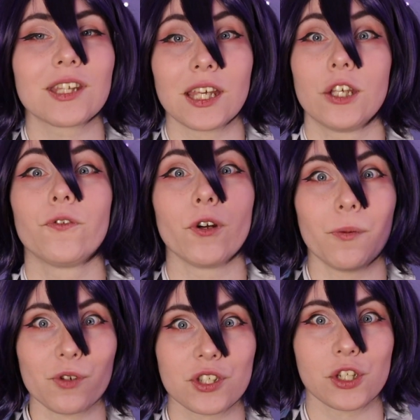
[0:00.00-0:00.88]
Thank you for
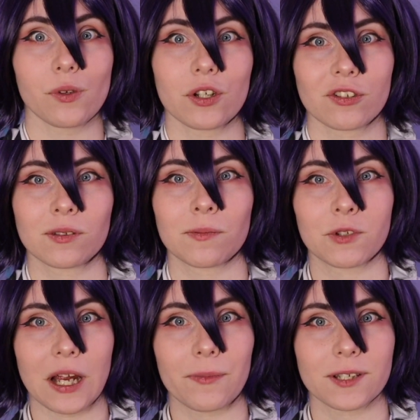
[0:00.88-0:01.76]
almost 200
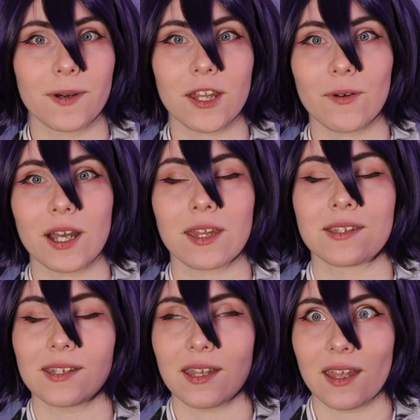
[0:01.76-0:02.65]
subscribers, by the way.
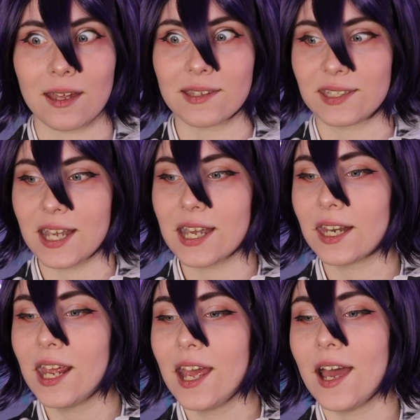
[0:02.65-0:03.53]
That's
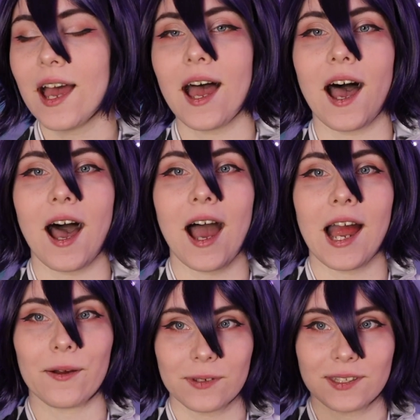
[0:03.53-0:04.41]
insane.
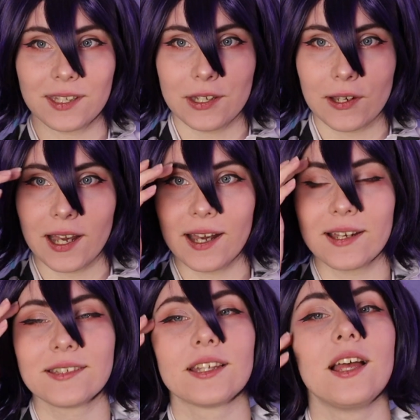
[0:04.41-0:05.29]
I will see you
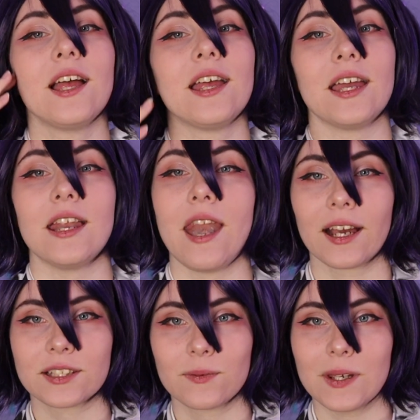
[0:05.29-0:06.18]
guys in
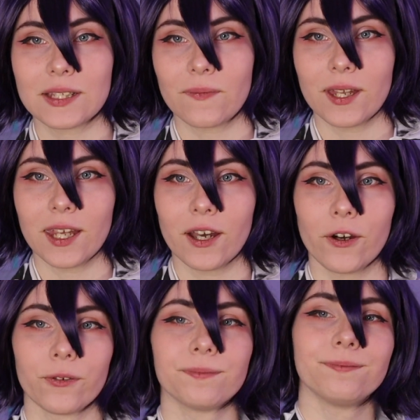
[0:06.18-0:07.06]
next week's
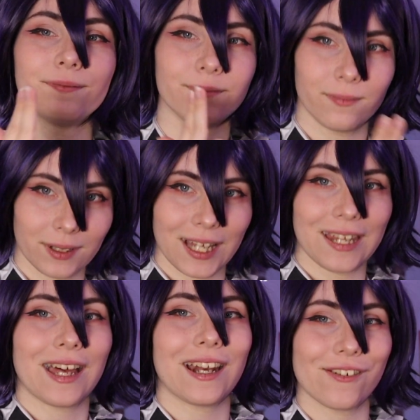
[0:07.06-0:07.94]
video. Play
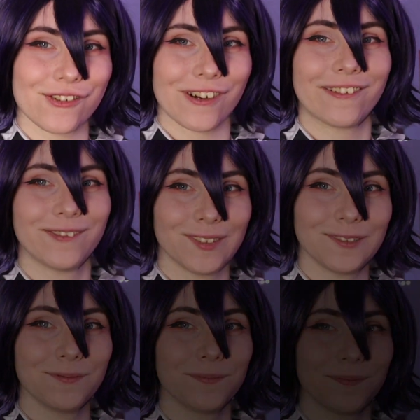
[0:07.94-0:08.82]
the head outro.